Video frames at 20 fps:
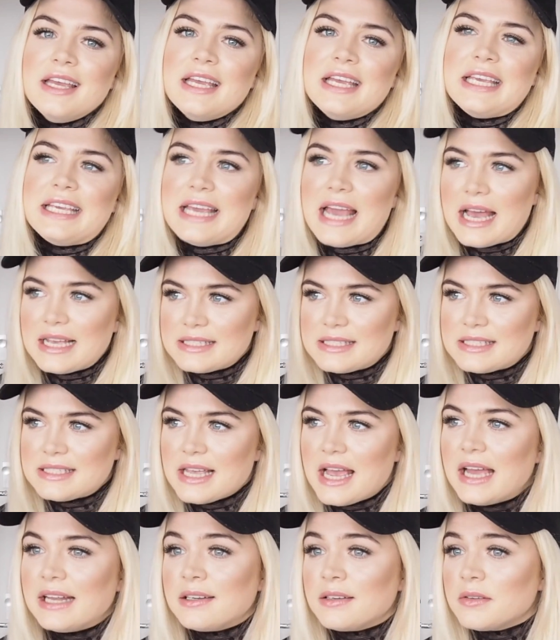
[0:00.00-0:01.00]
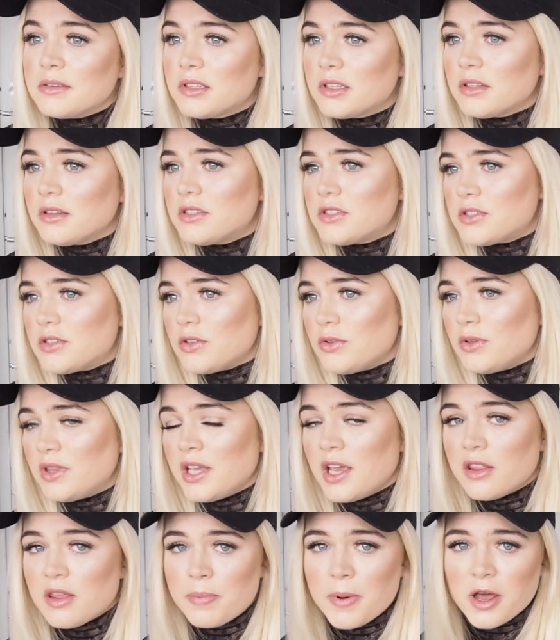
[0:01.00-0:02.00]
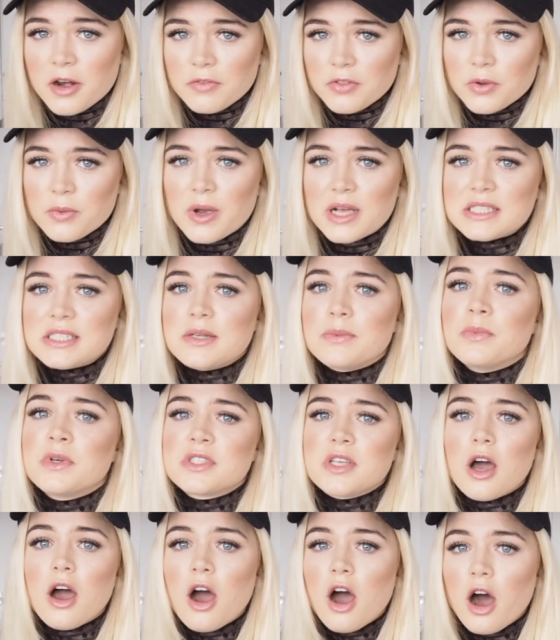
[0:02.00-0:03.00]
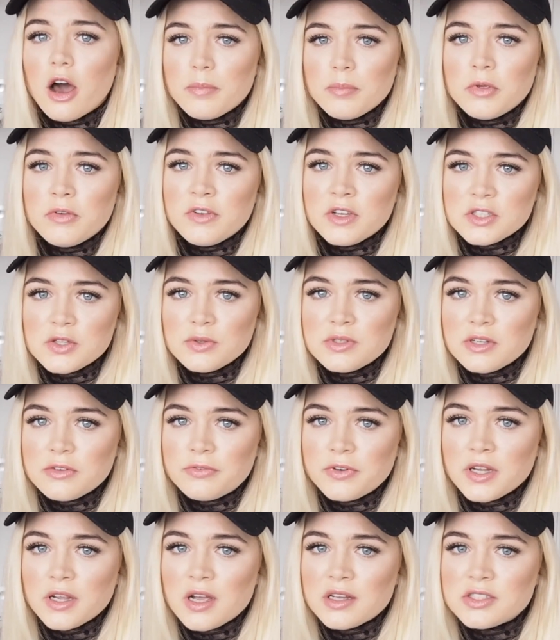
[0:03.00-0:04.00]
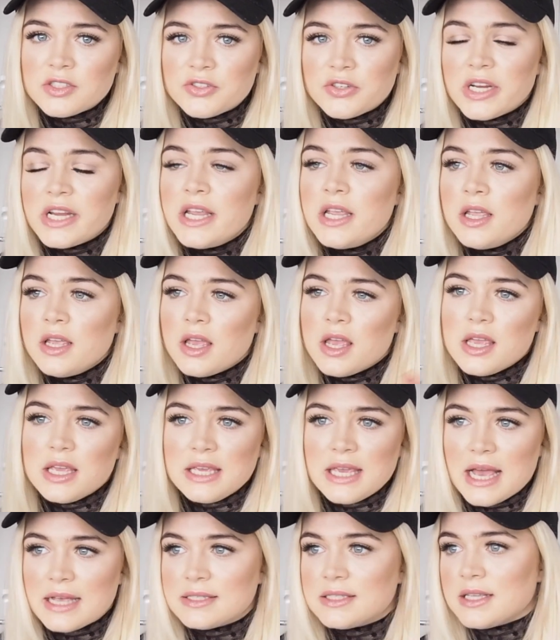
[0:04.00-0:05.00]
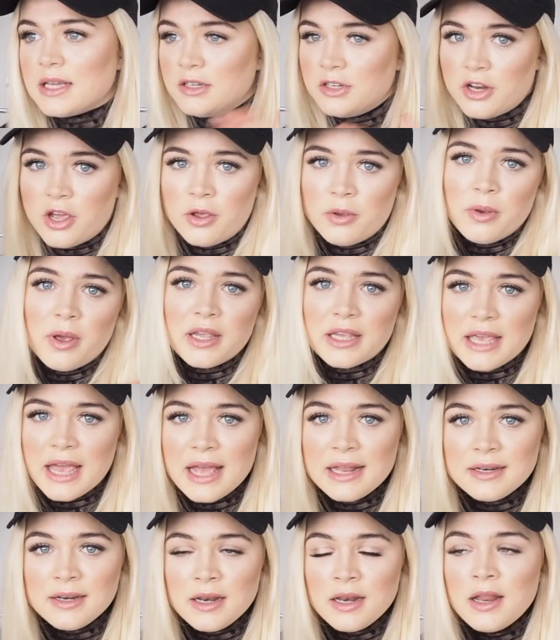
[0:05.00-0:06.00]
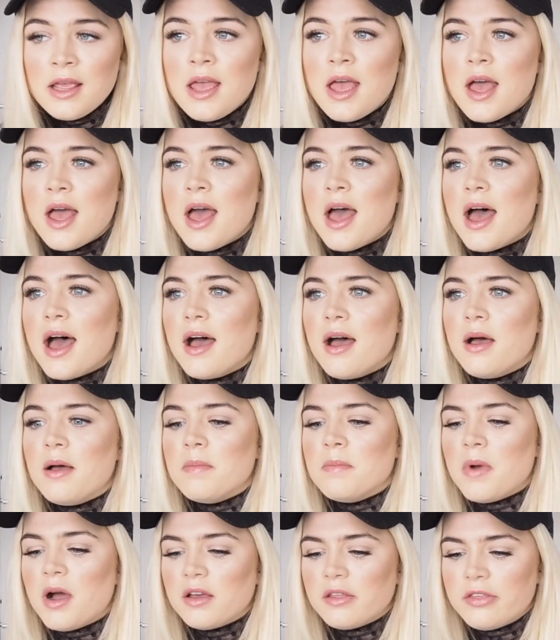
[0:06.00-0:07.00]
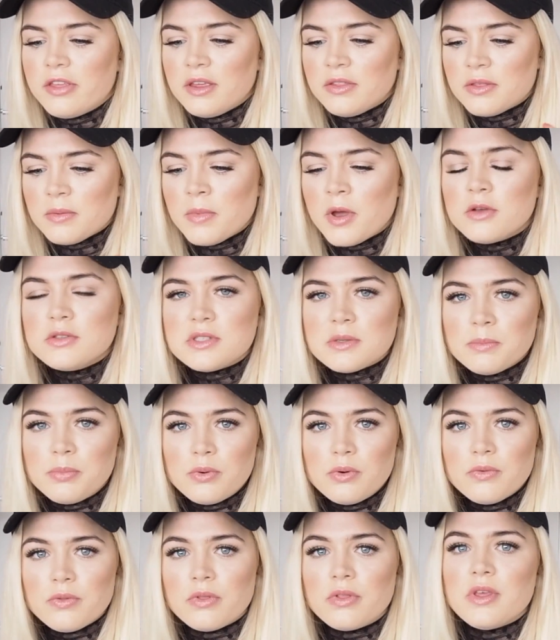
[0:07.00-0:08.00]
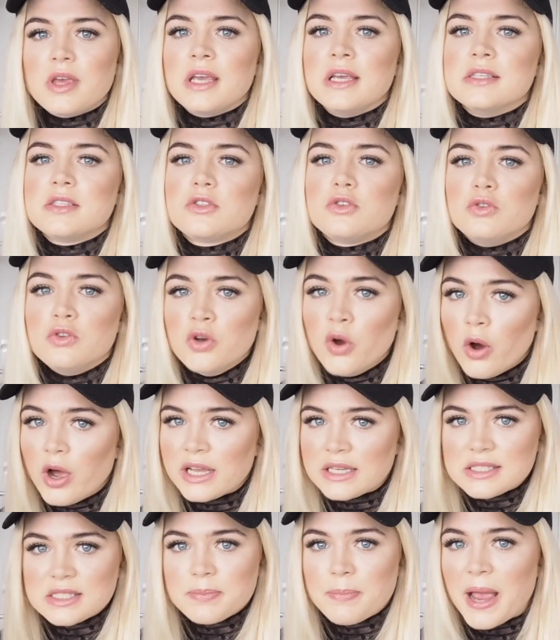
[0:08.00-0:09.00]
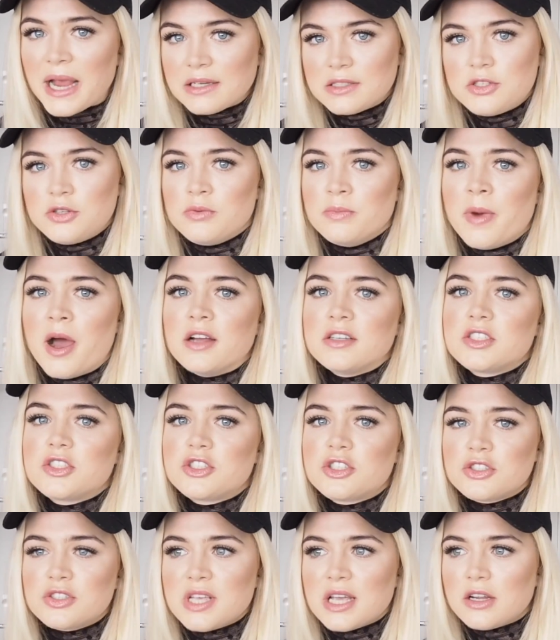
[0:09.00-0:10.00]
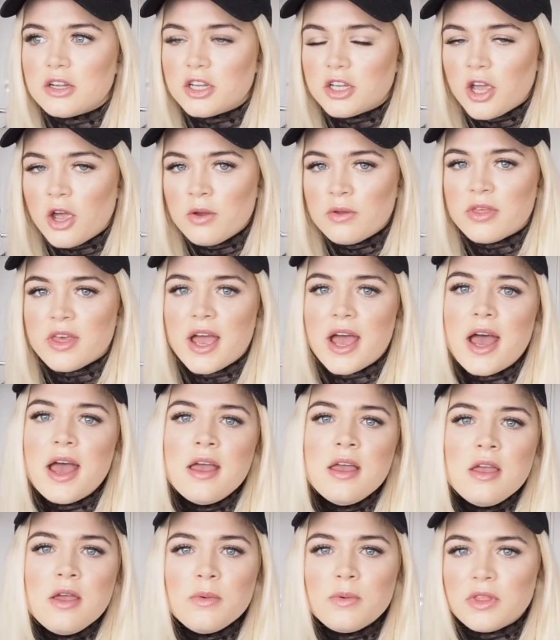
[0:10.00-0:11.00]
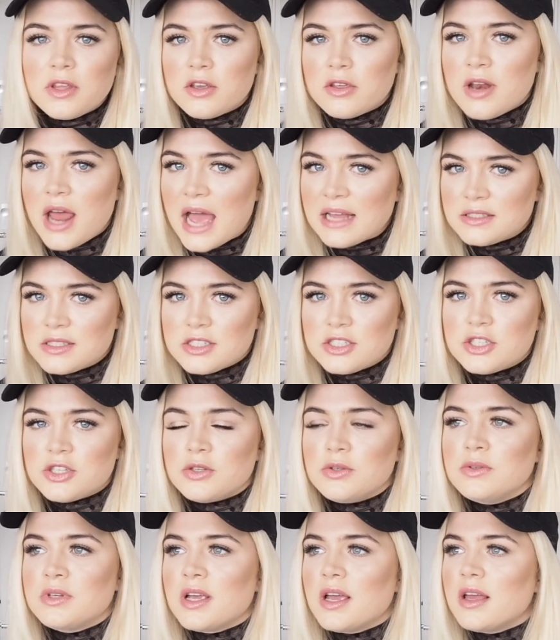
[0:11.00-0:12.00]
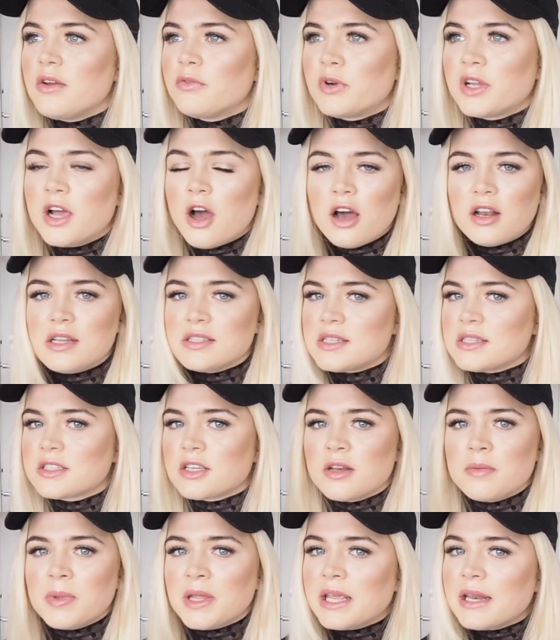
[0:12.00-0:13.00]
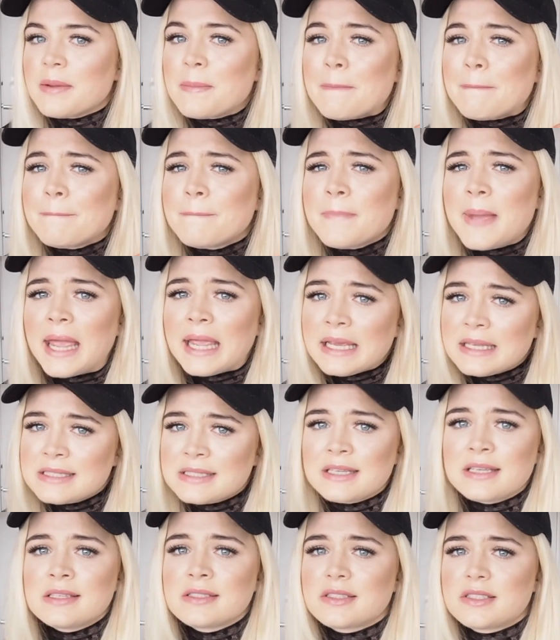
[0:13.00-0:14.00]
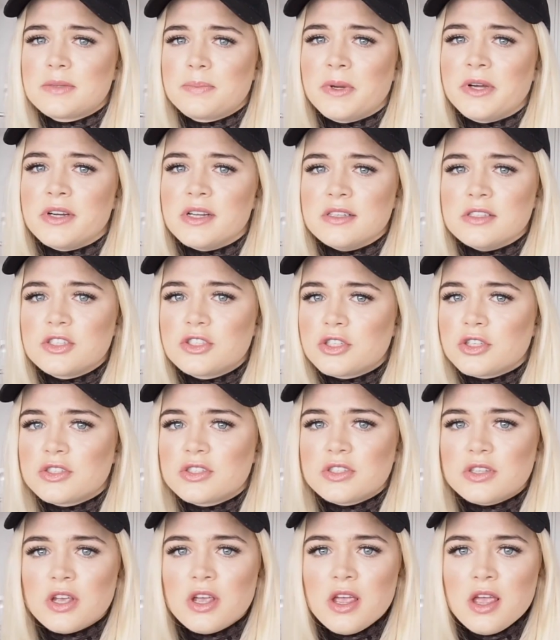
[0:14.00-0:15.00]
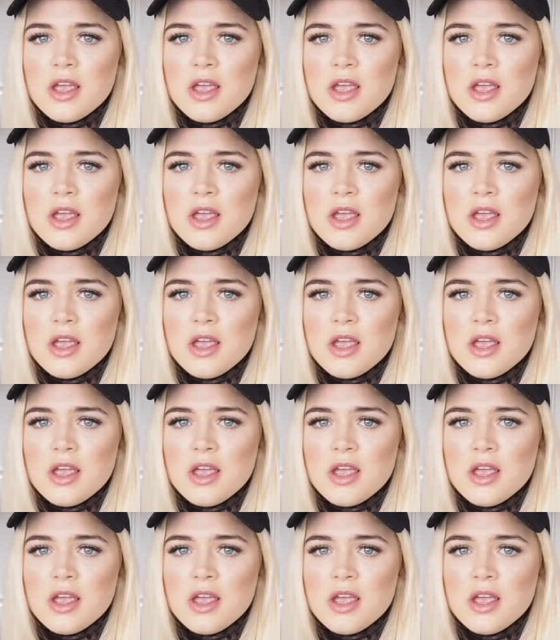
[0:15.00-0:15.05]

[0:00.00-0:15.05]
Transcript: yes, and to the other part of the question, was it hard moving to a different country? Yes and no again. I think the most important thing is to not expect too much. Just go there with a good attitude. Regardless, it's going to be an amazing experience. Just